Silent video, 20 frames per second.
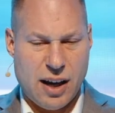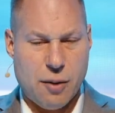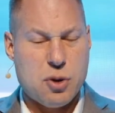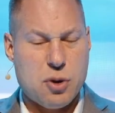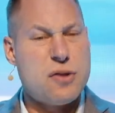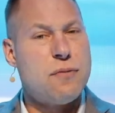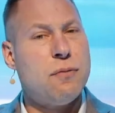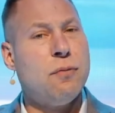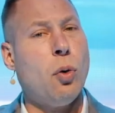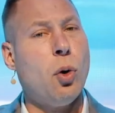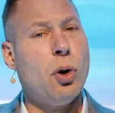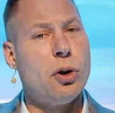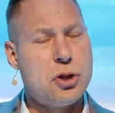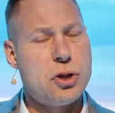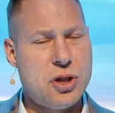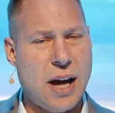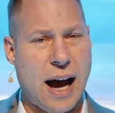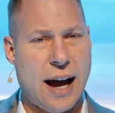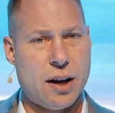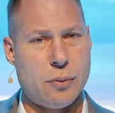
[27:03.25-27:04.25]
It was
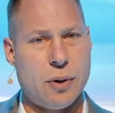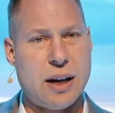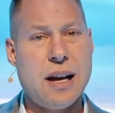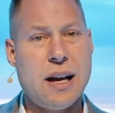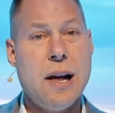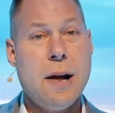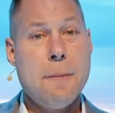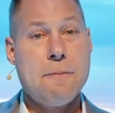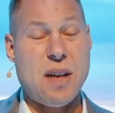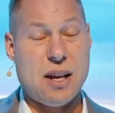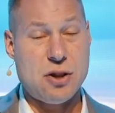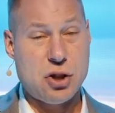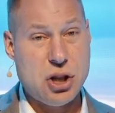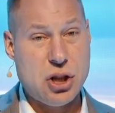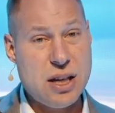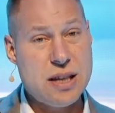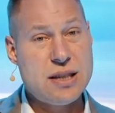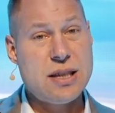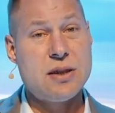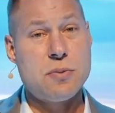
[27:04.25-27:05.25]
foreshadowing that
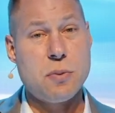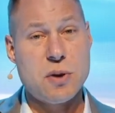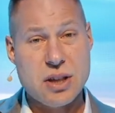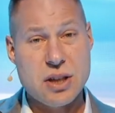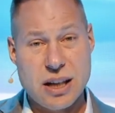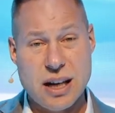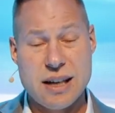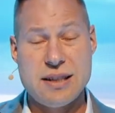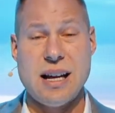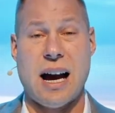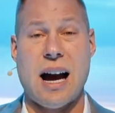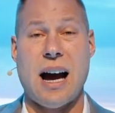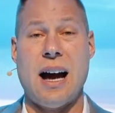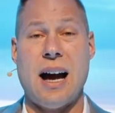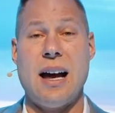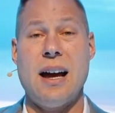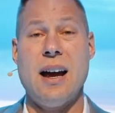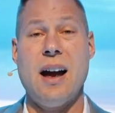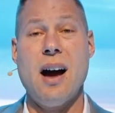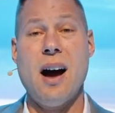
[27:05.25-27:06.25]
Jesus was going to
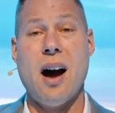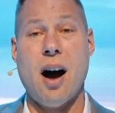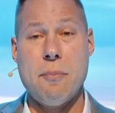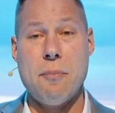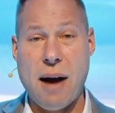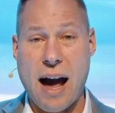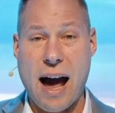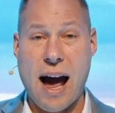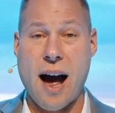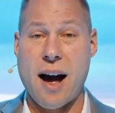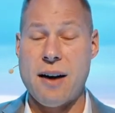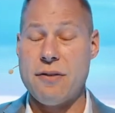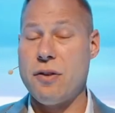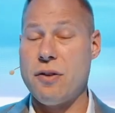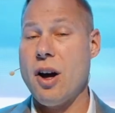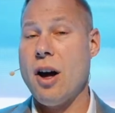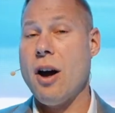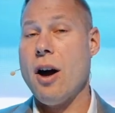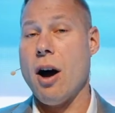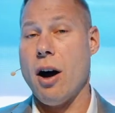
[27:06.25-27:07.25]
die on behalf
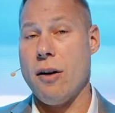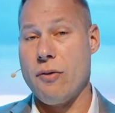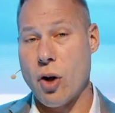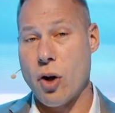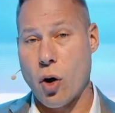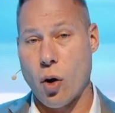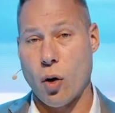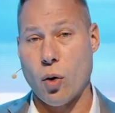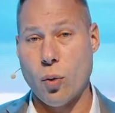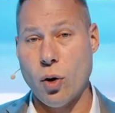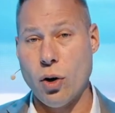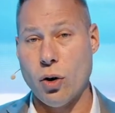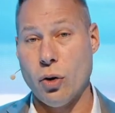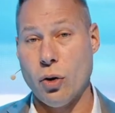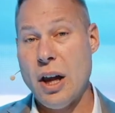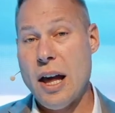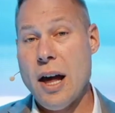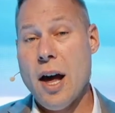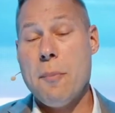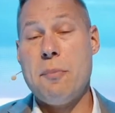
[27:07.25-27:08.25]
of the whole world.
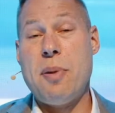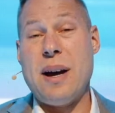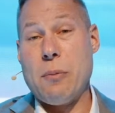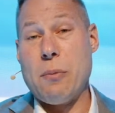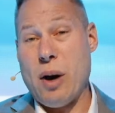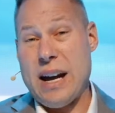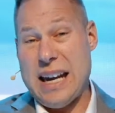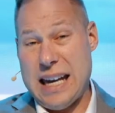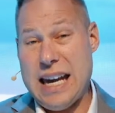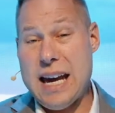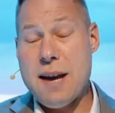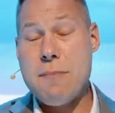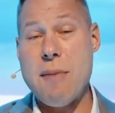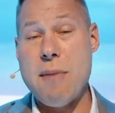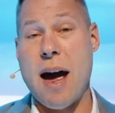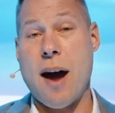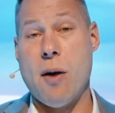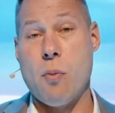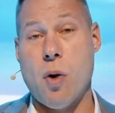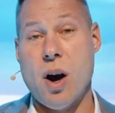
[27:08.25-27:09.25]
But what he
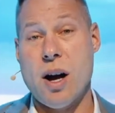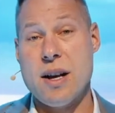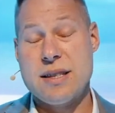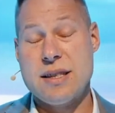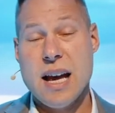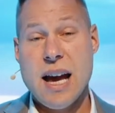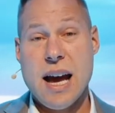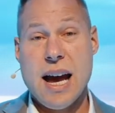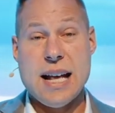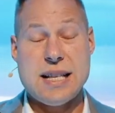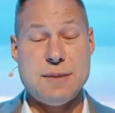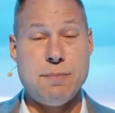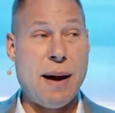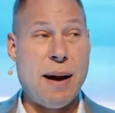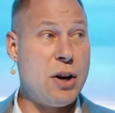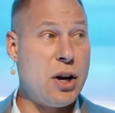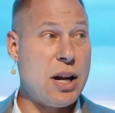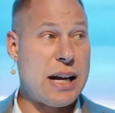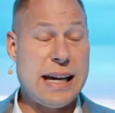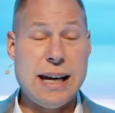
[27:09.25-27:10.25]
meant was it's
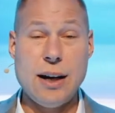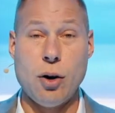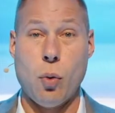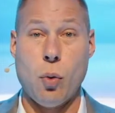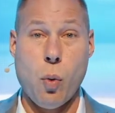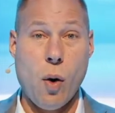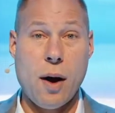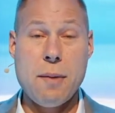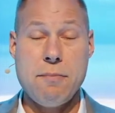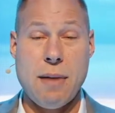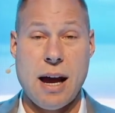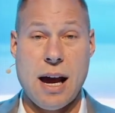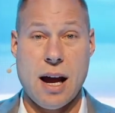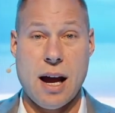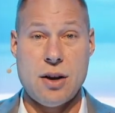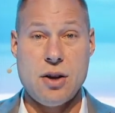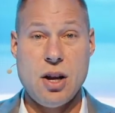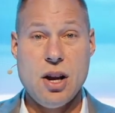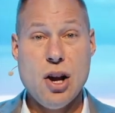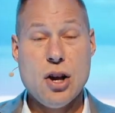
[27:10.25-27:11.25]
better to kill one
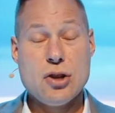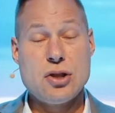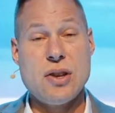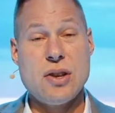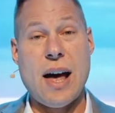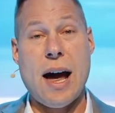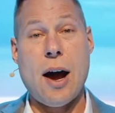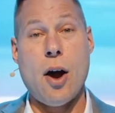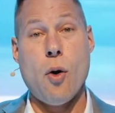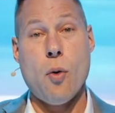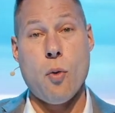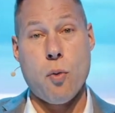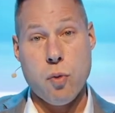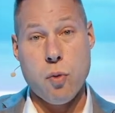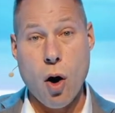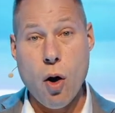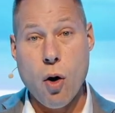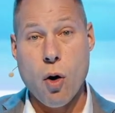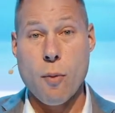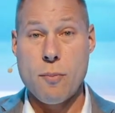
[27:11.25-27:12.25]
man so that
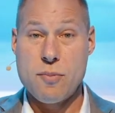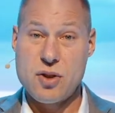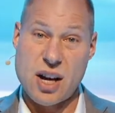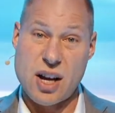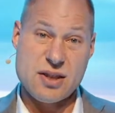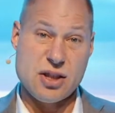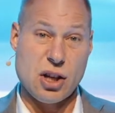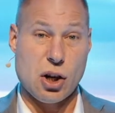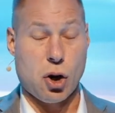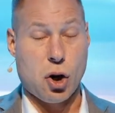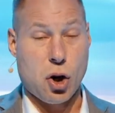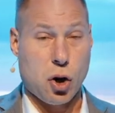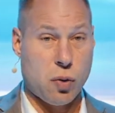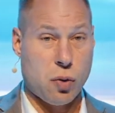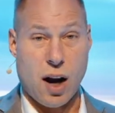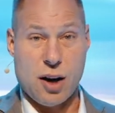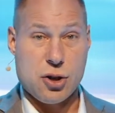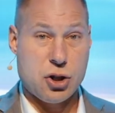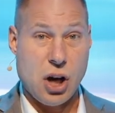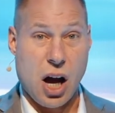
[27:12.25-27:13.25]
Rome doesn't
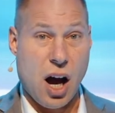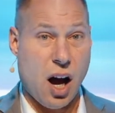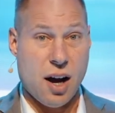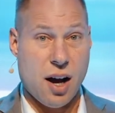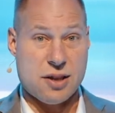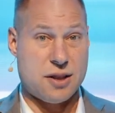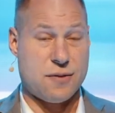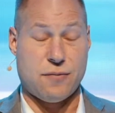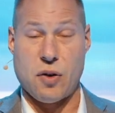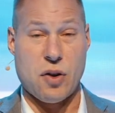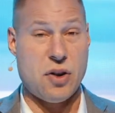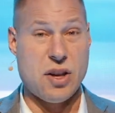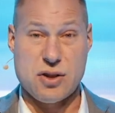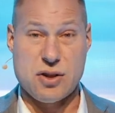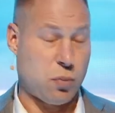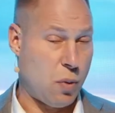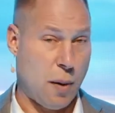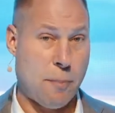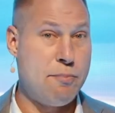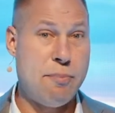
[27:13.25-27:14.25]
crush us for
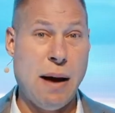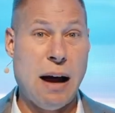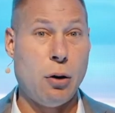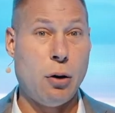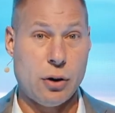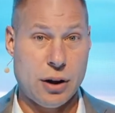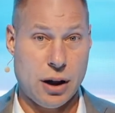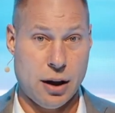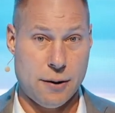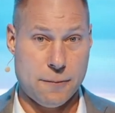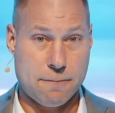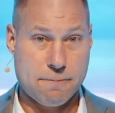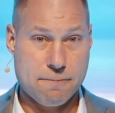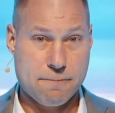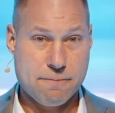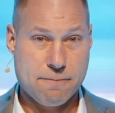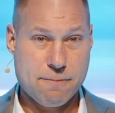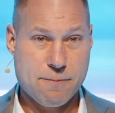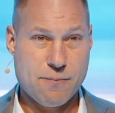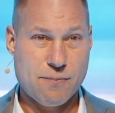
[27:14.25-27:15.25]
this rebellion.
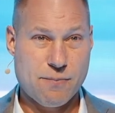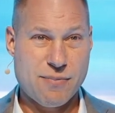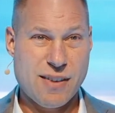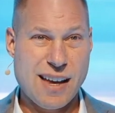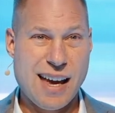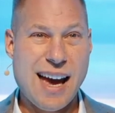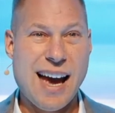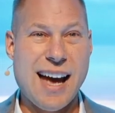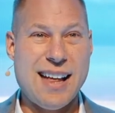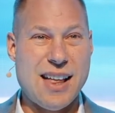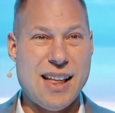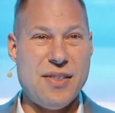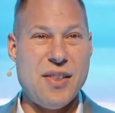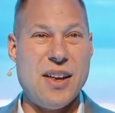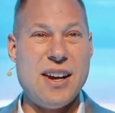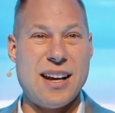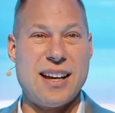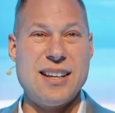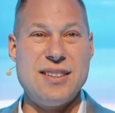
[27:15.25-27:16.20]
And, and then it